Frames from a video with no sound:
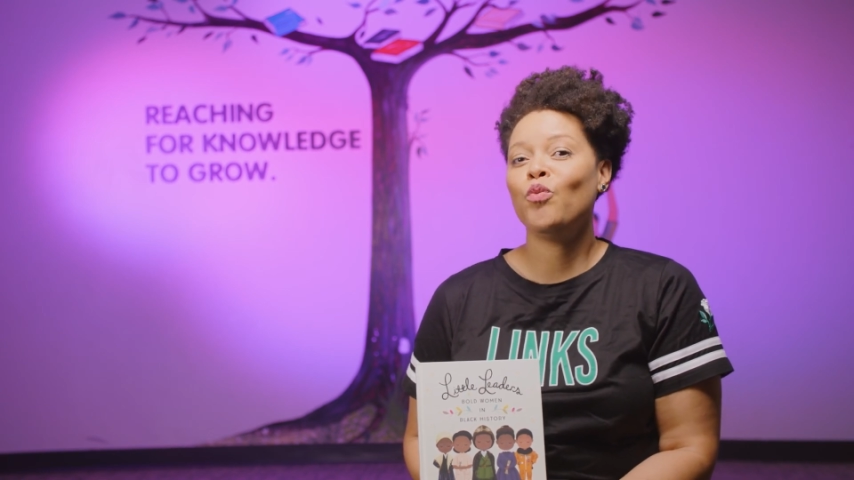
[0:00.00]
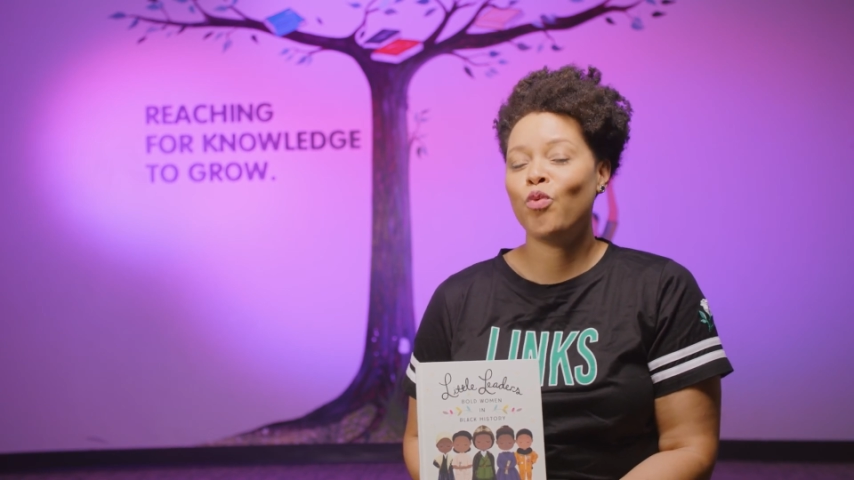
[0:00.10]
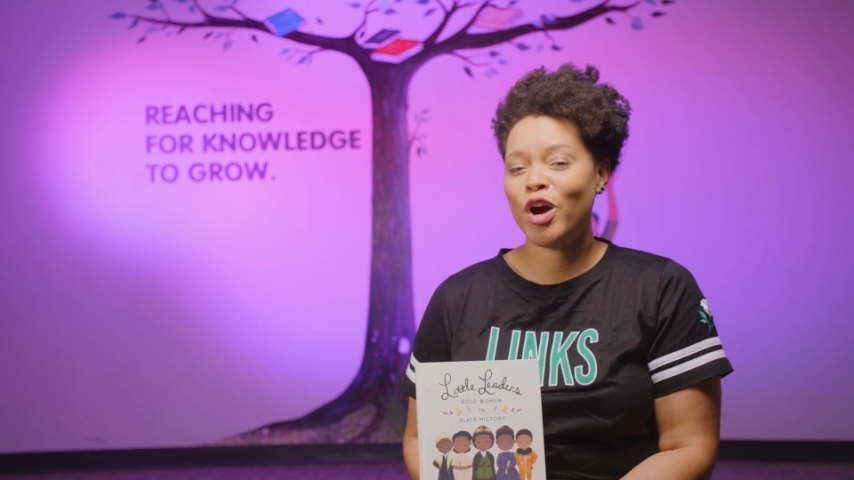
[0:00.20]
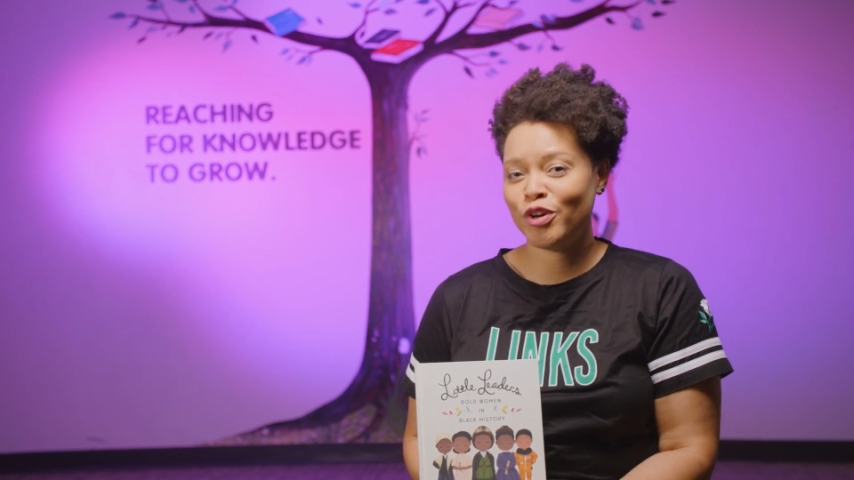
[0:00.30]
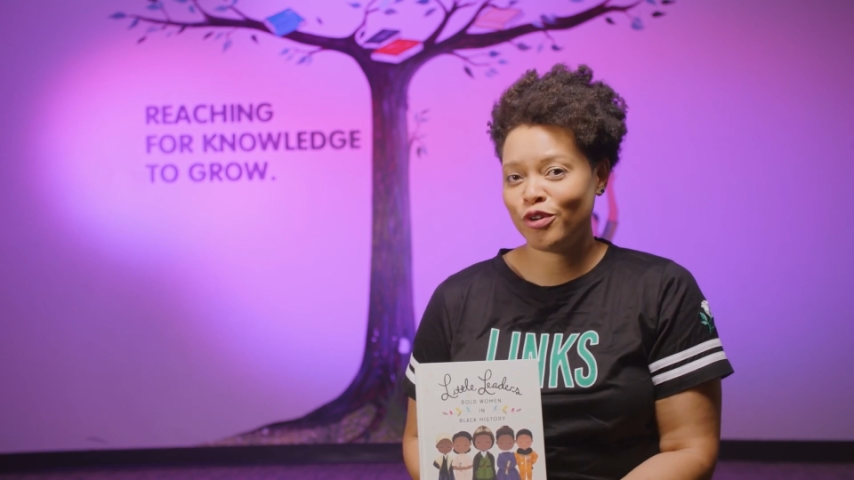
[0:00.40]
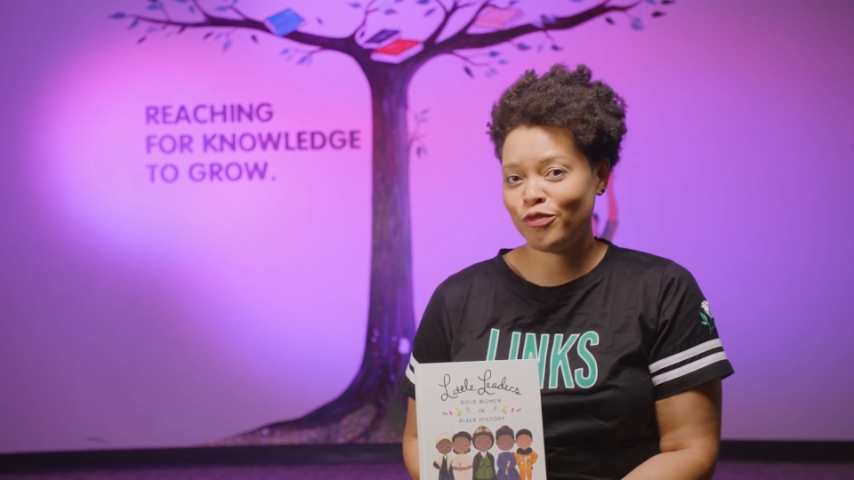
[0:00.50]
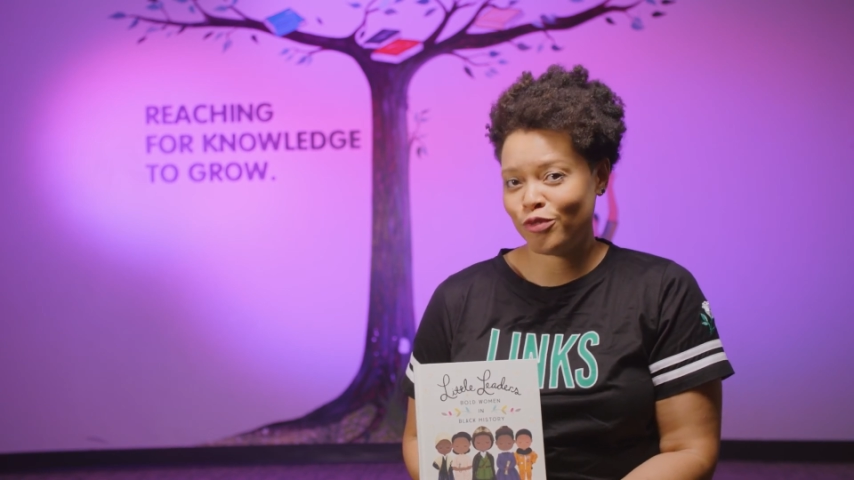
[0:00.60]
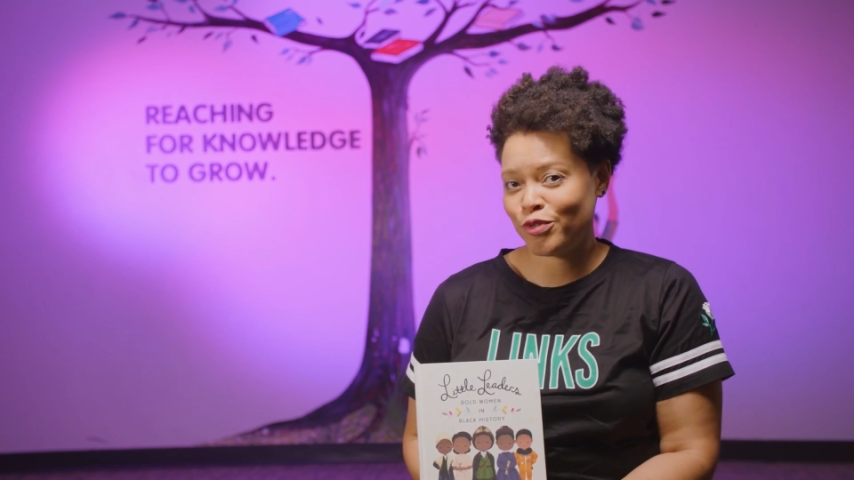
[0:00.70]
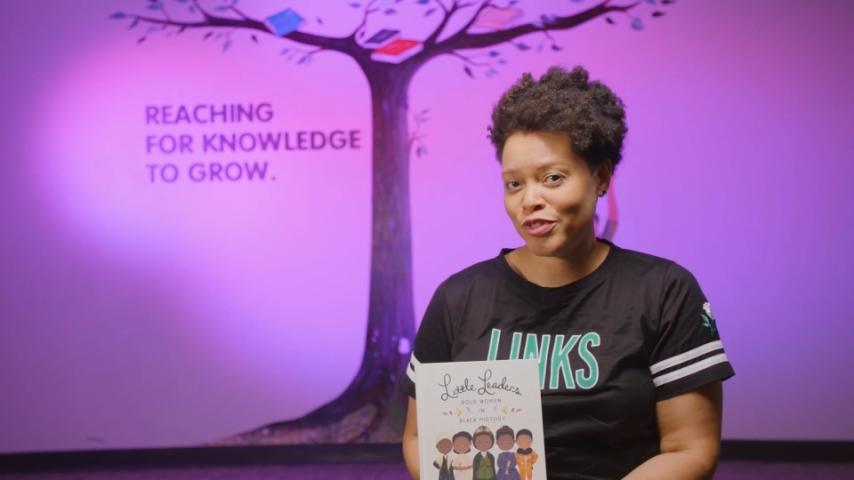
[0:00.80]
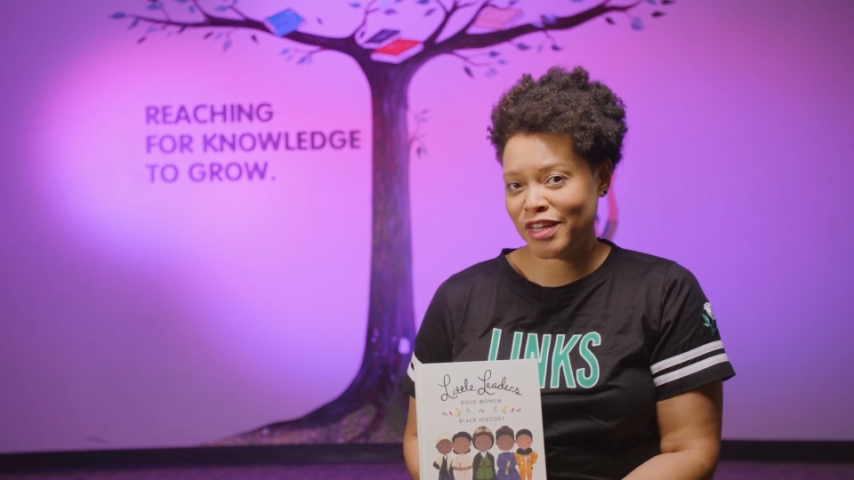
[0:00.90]

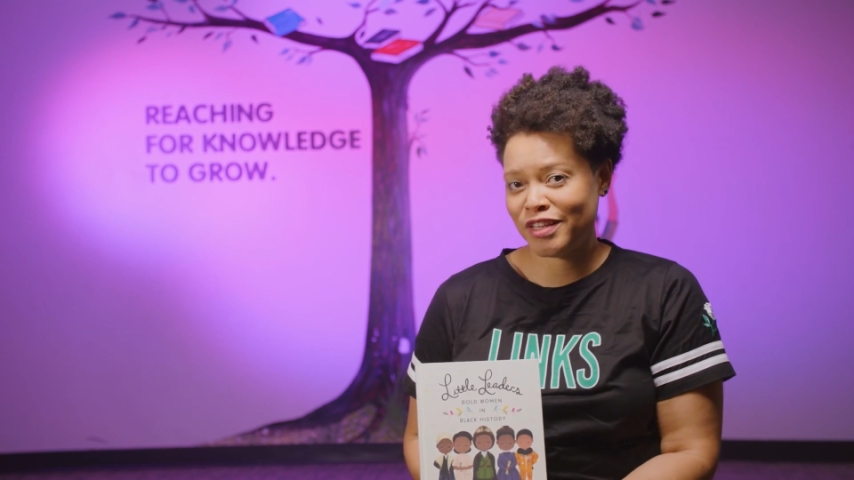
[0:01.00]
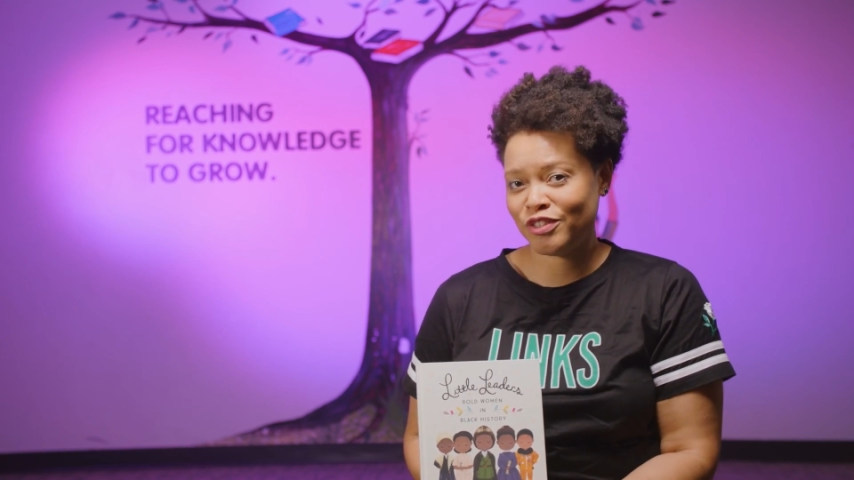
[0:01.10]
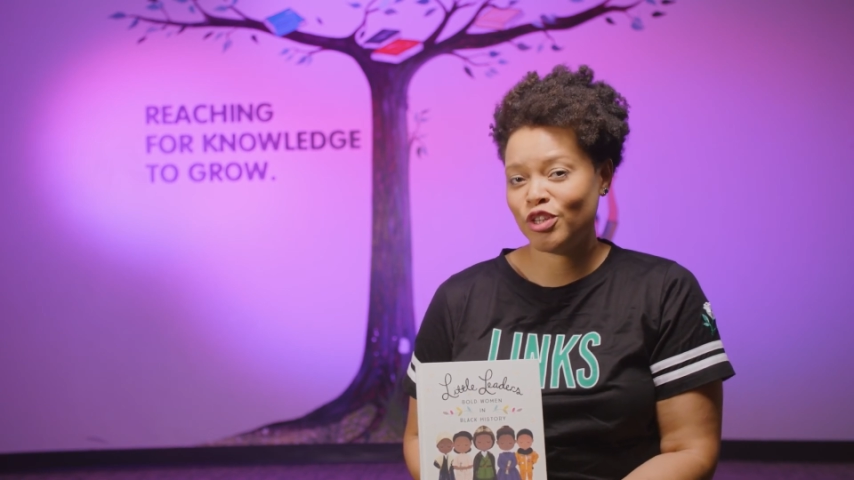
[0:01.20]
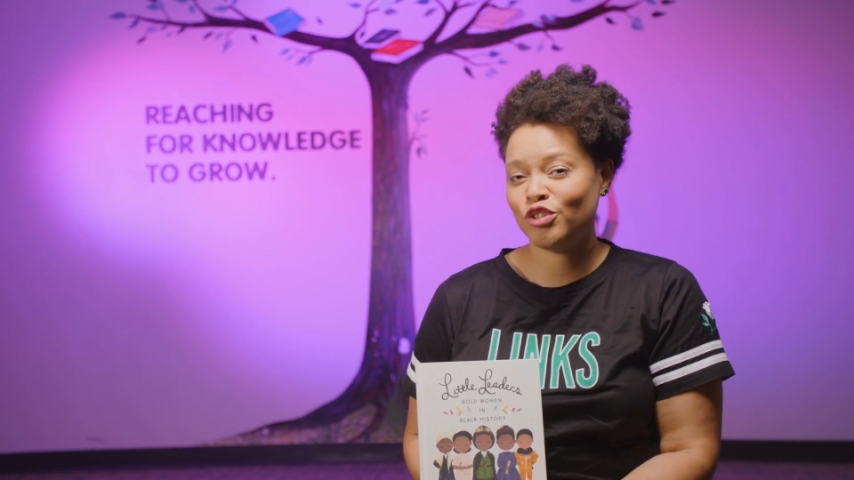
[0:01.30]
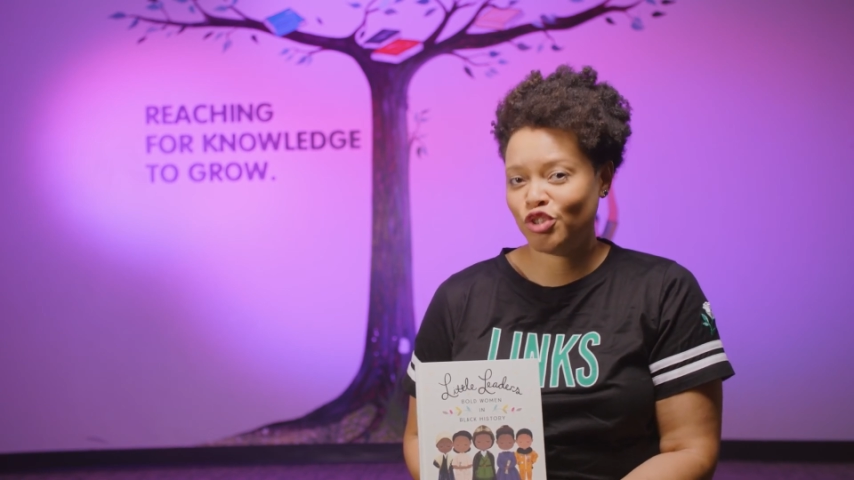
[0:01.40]
wonderful things